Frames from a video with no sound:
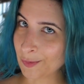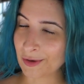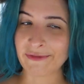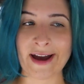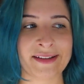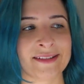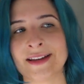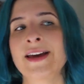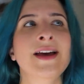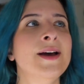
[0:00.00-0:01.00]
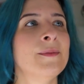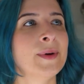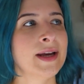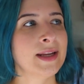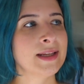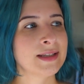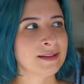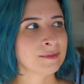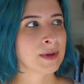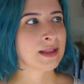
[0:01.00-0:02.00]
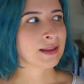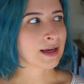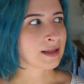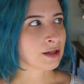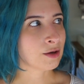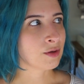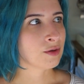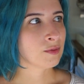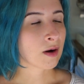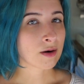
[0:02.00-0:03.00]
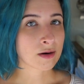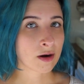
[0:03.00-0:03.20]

real fast. But it does mean that, you know, you are